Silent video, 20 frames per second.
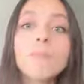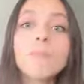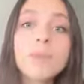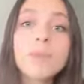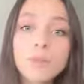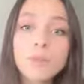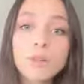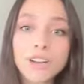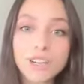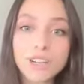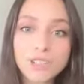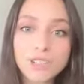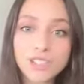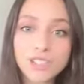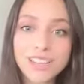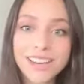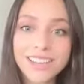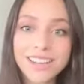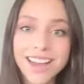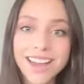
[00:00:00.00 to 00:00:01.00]
people are
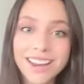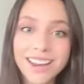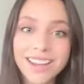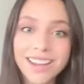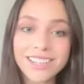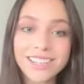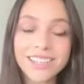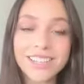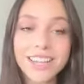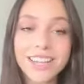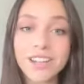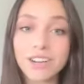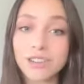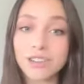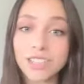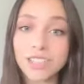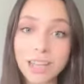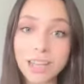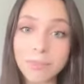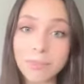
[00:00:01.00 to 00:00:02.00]
interested in getting into the
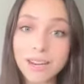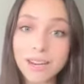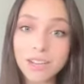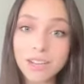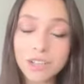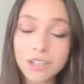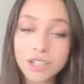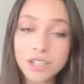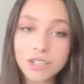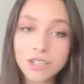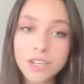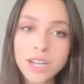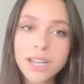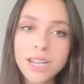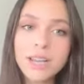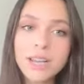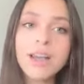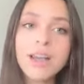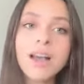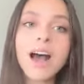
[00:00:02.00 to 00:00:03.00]
entertainment
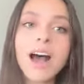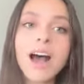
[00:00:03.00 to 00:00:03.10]
industry,